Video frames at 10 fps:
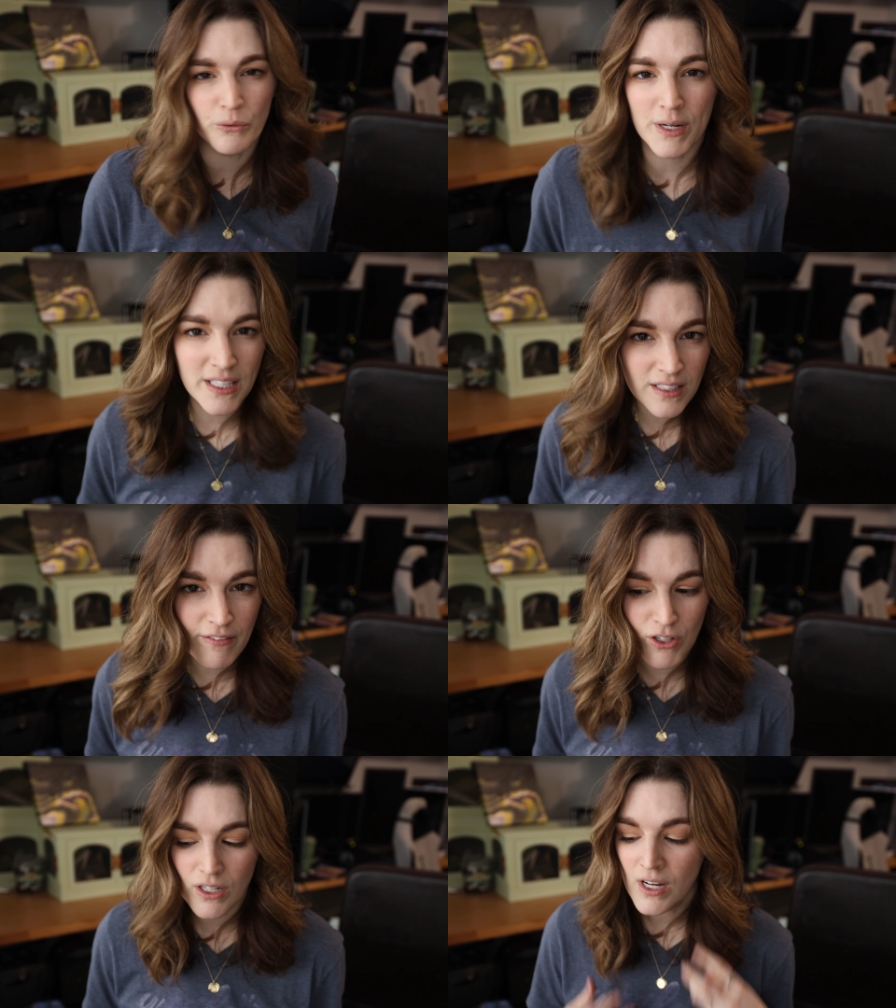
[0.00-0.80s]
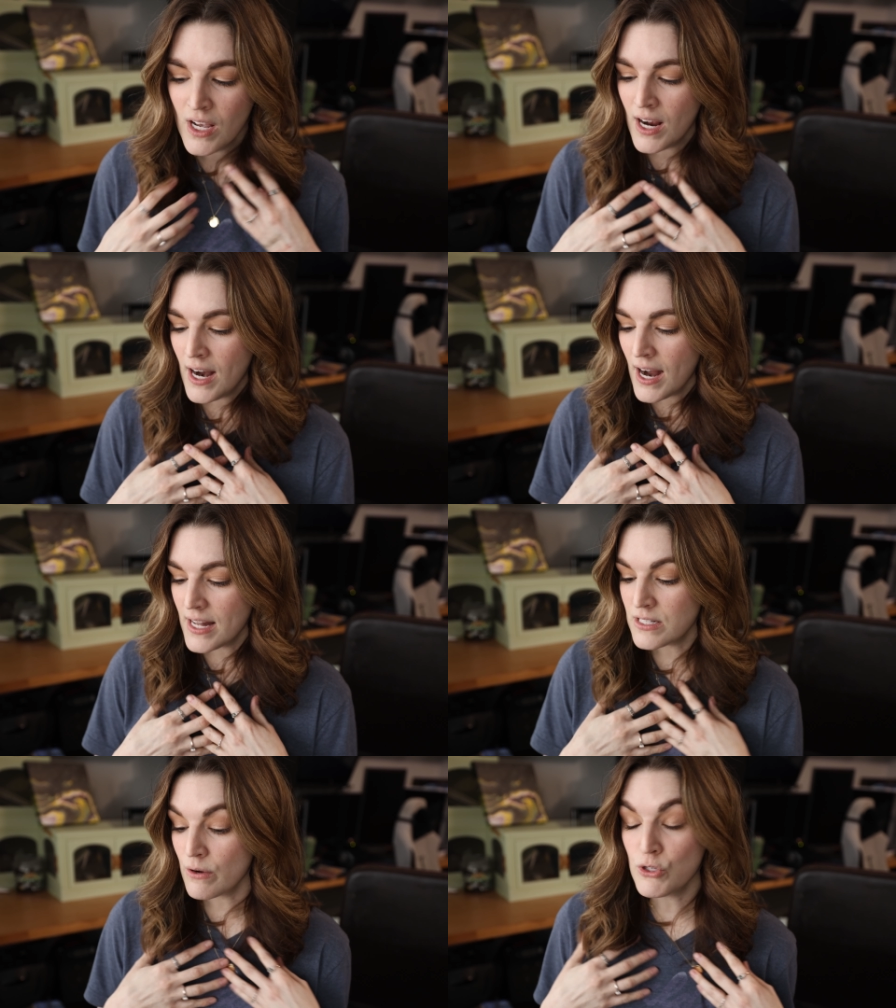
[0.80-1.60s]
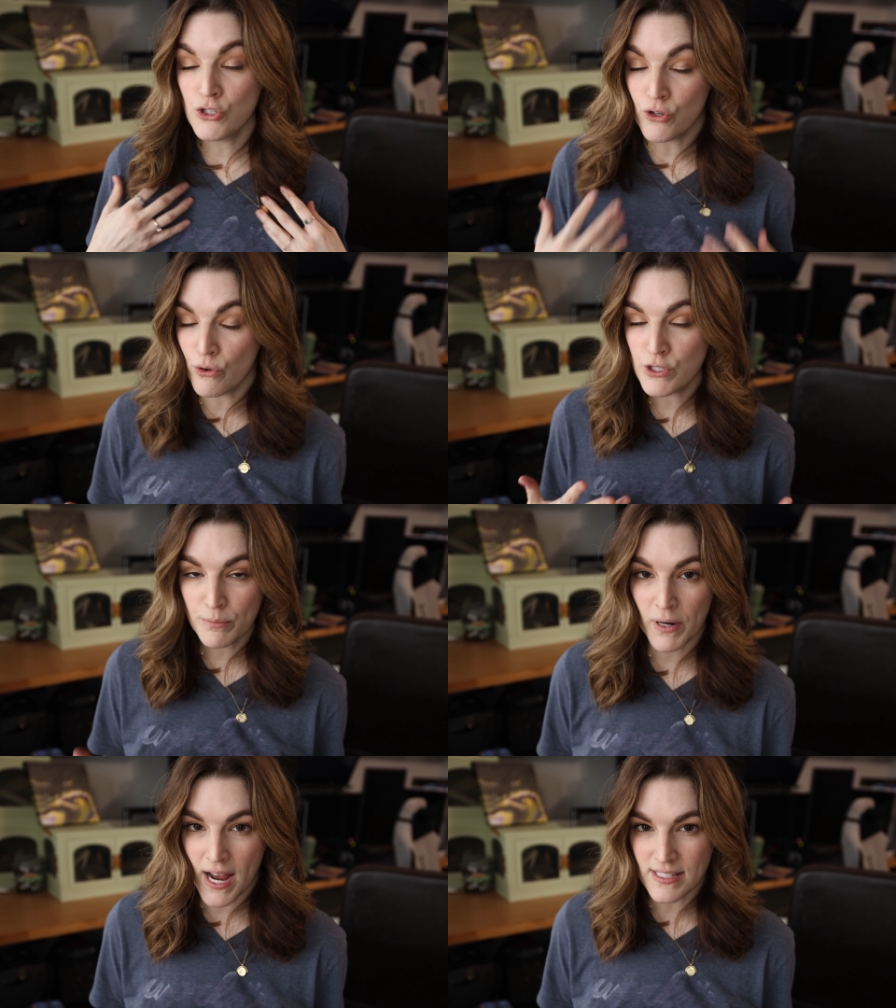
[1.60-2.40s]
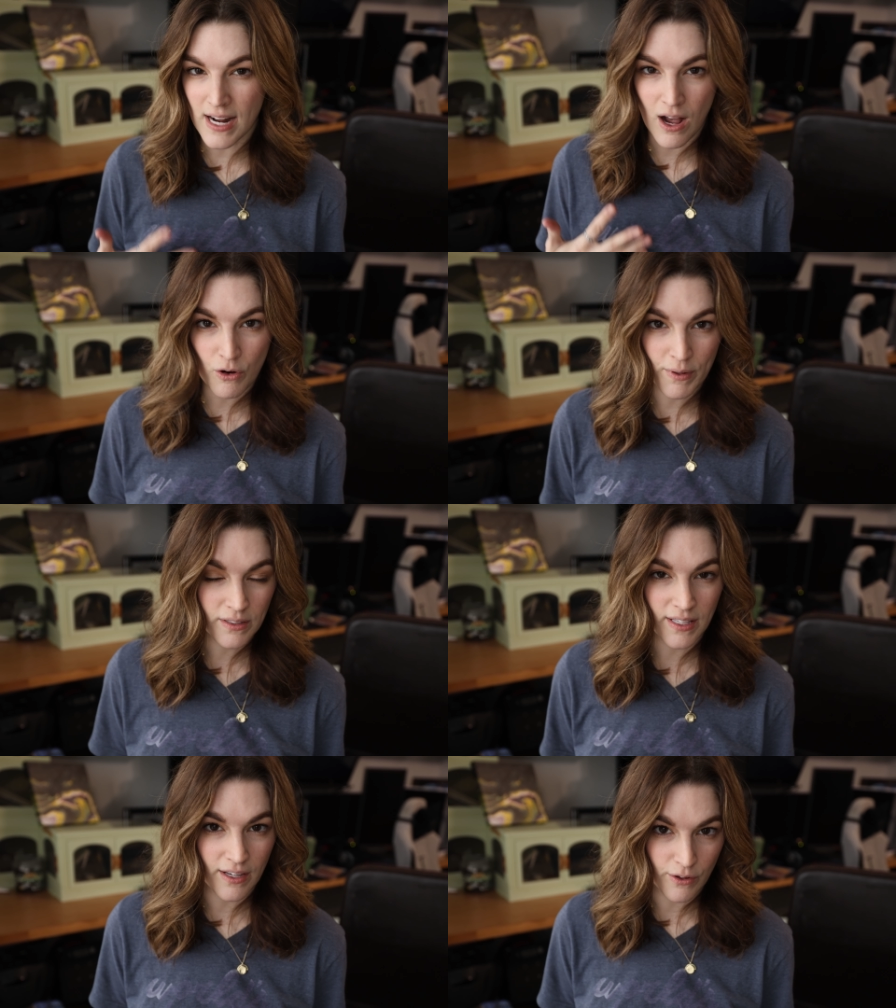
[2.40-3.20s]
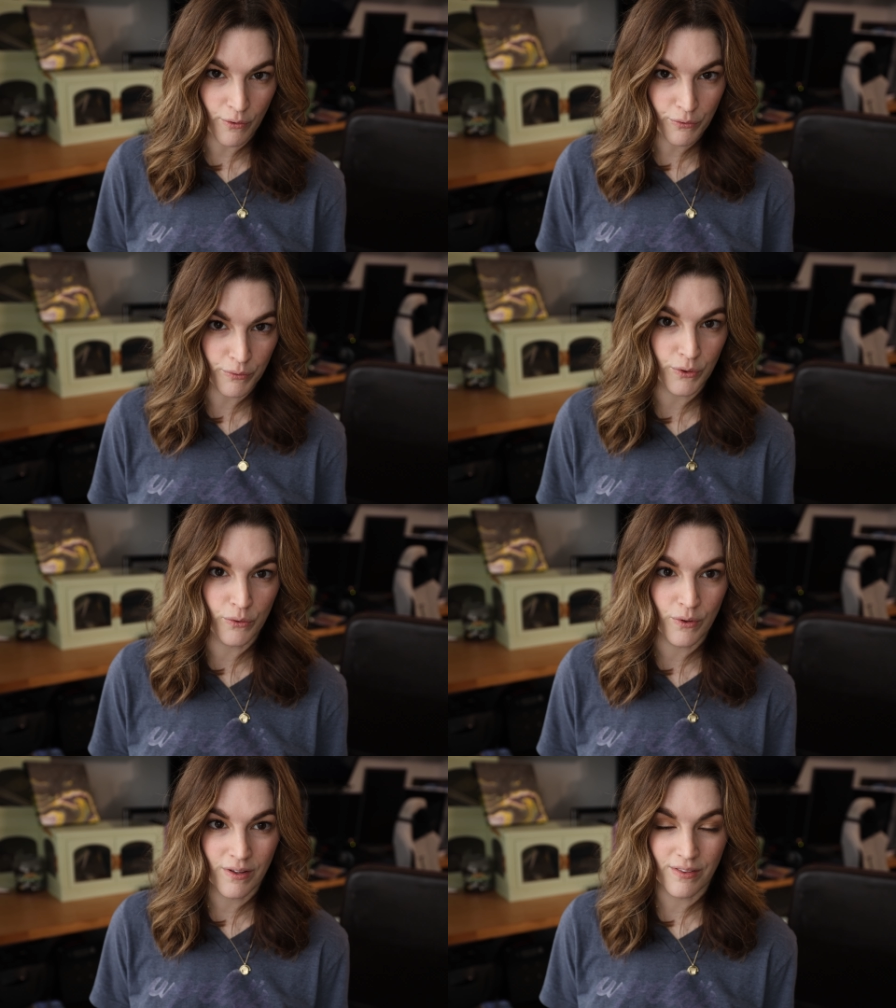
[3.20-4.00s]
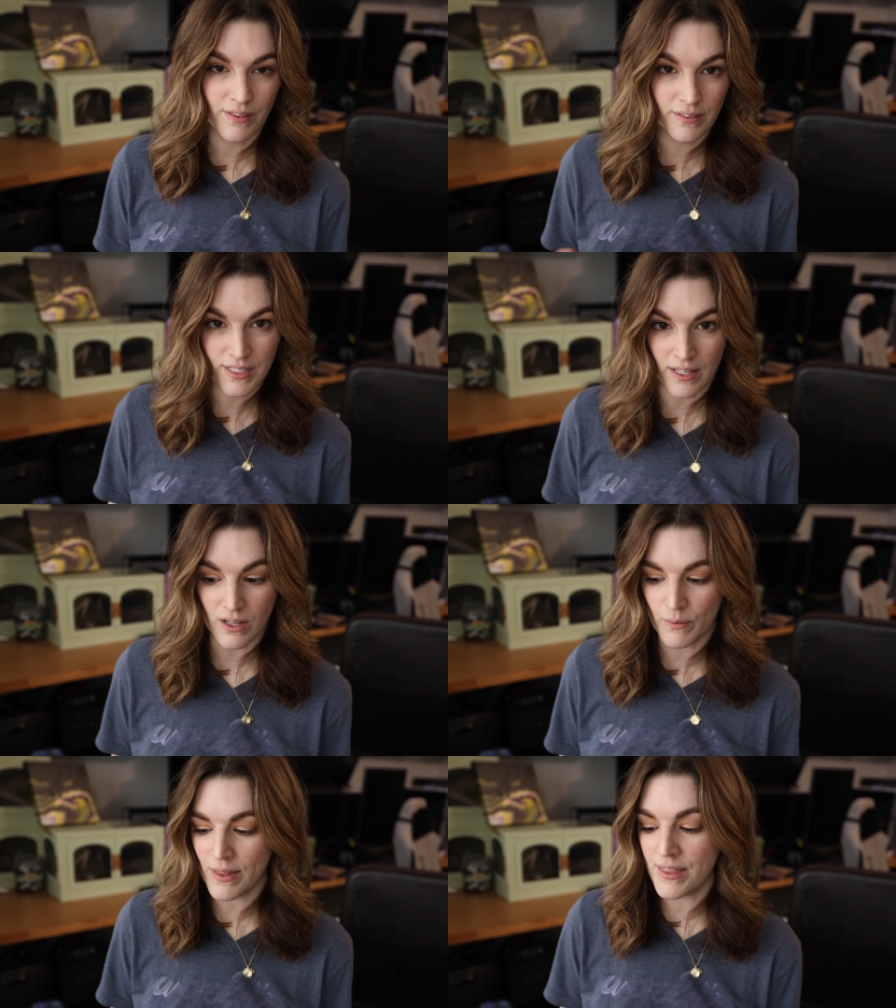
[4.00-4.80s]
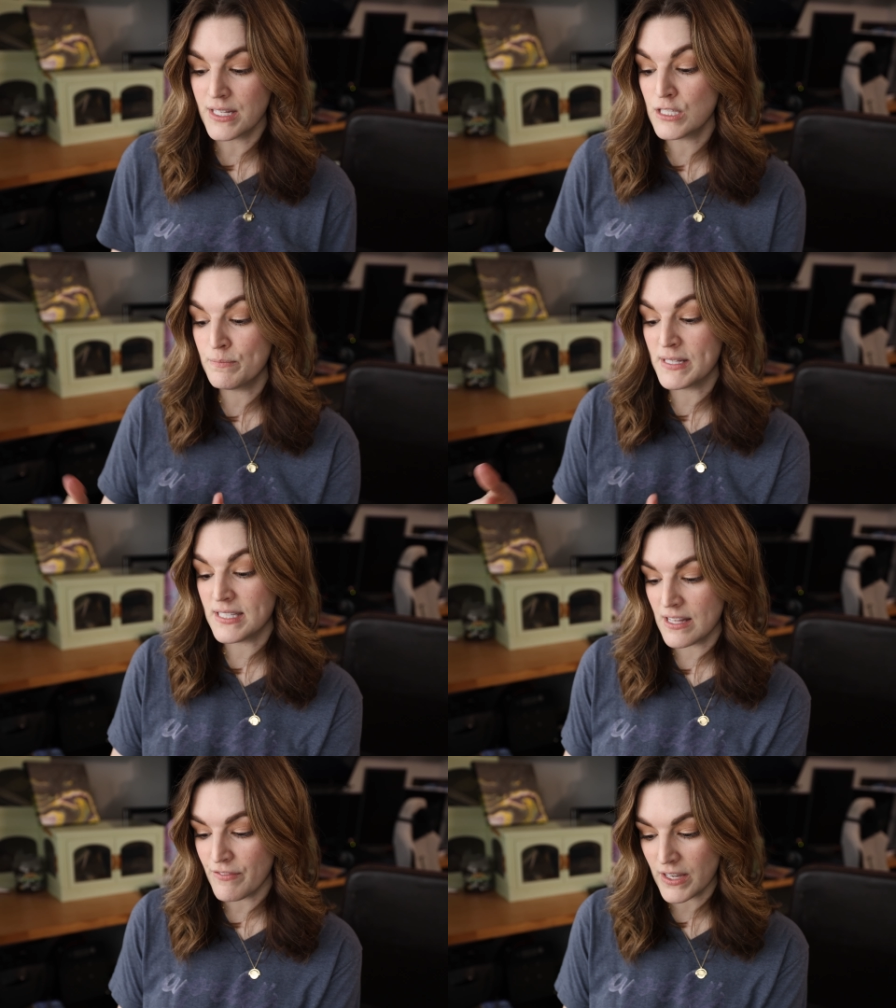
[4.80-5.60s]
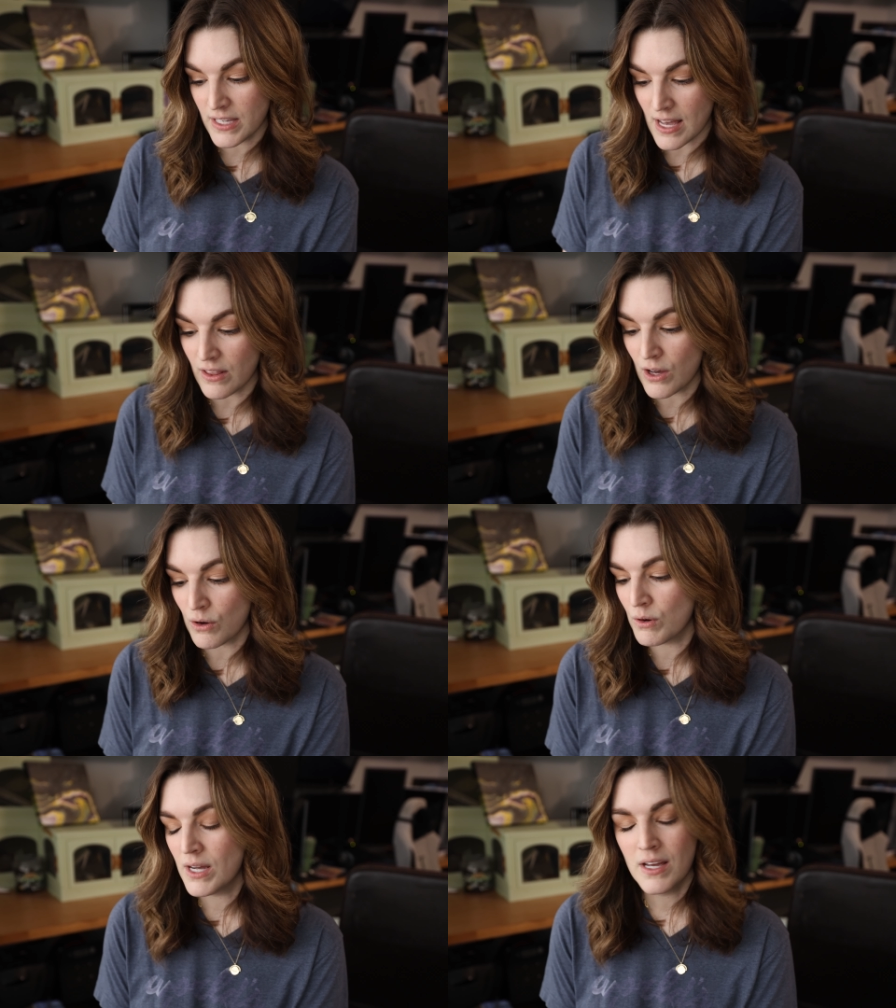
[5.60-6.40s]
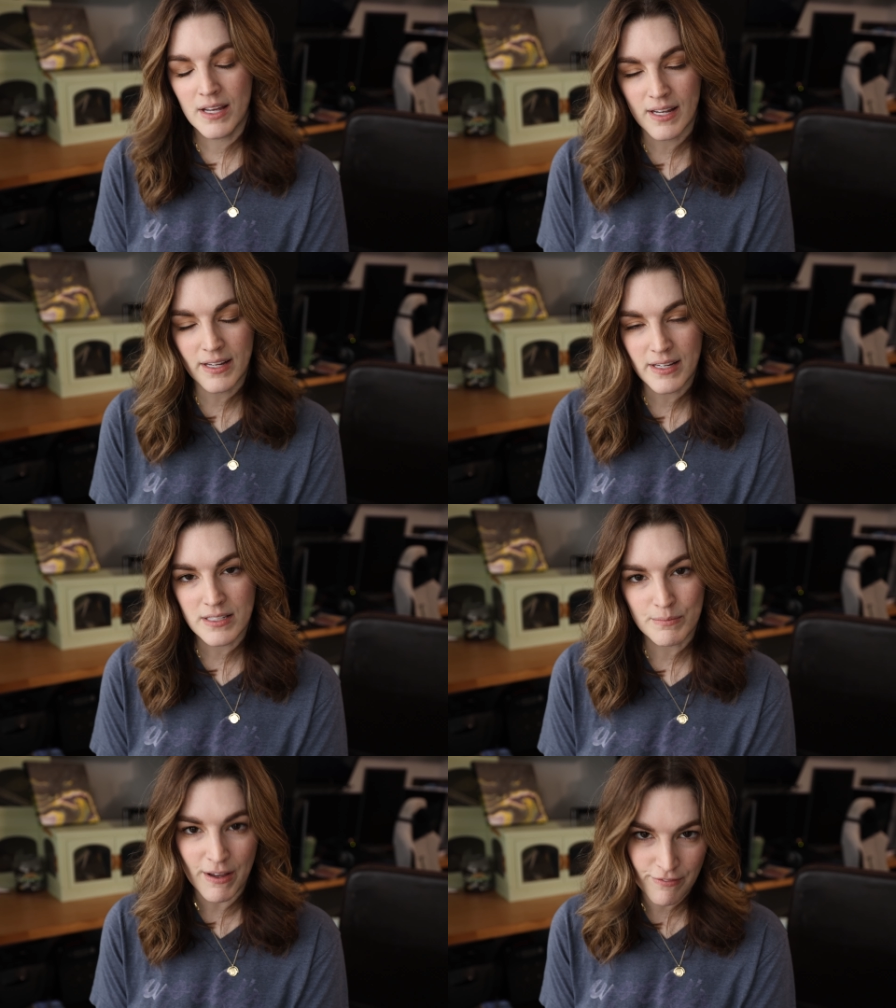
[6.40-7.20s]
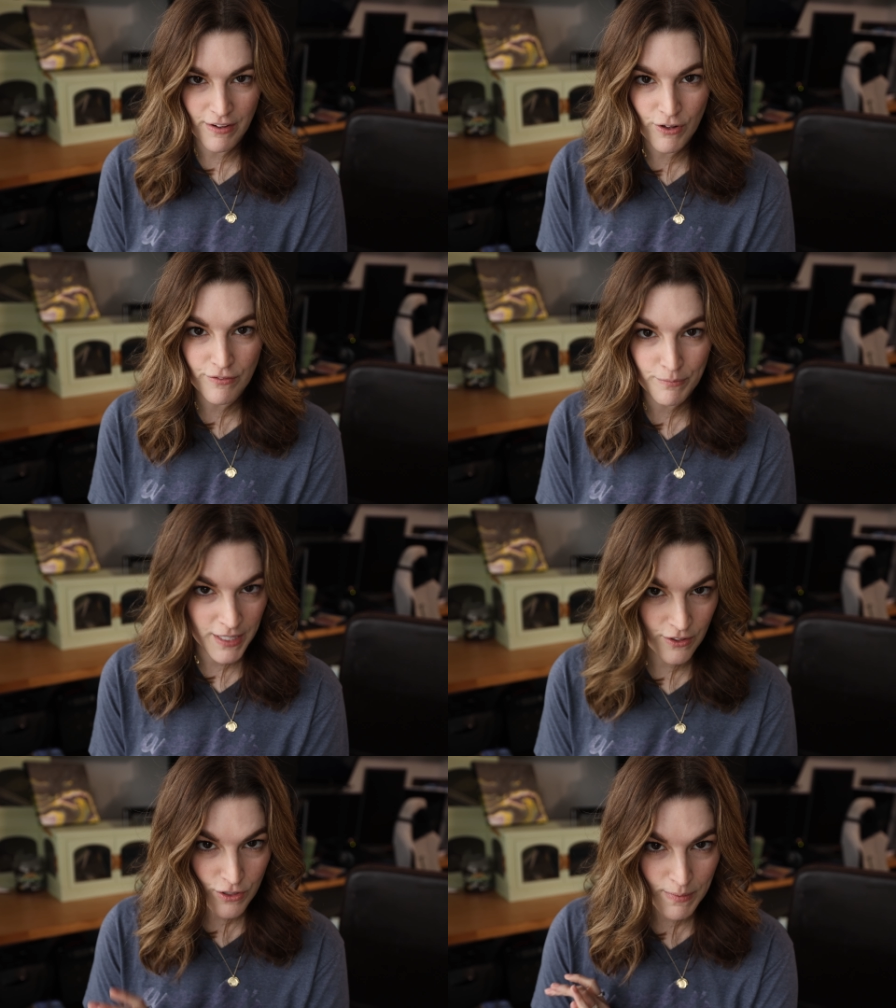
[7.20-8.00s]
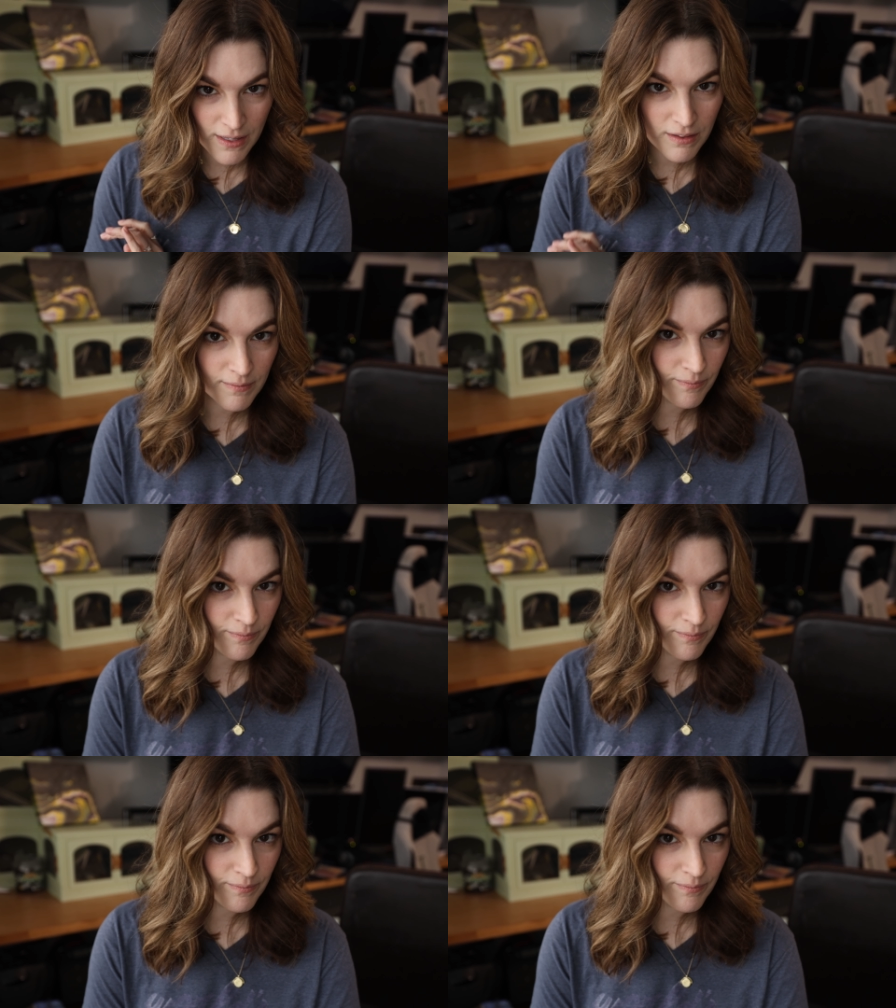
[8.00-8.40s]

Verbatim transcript: a green lover. And so I was so surprised at how quickly I go through yellow. And this specific yellow is my favorite from Daniel Smith.